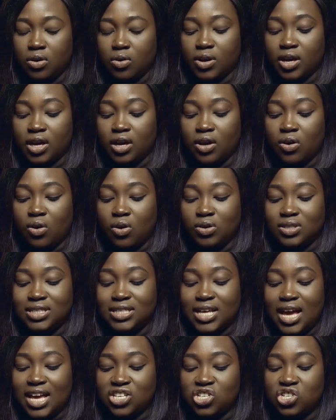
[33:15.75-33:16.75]
Okay,
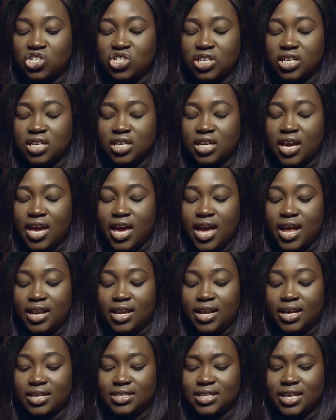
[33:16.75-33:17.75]
Osaji
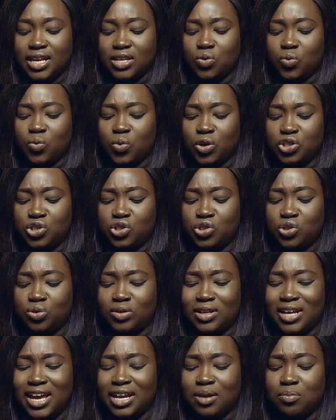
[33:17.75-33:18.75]
LS said, What do
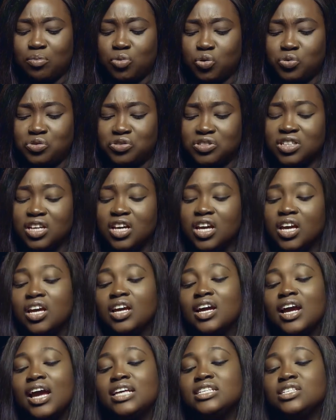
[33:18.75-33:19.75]
you like most?
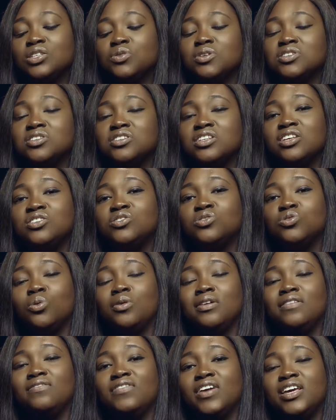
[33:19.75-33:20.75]
Guys, This question is
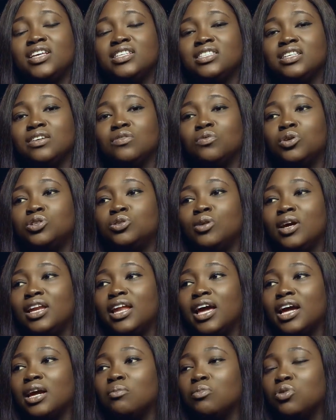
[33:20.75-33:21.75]
so evasive. What do I
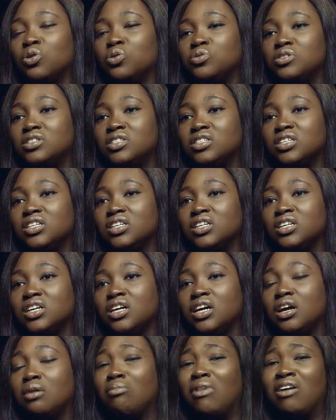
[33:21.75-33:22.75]
like most?
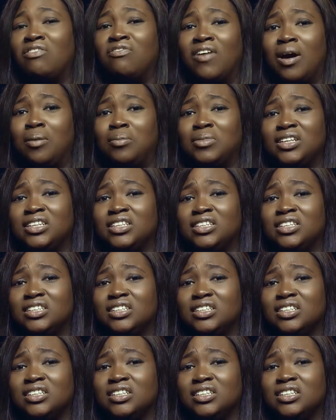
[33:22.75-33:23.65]
My family.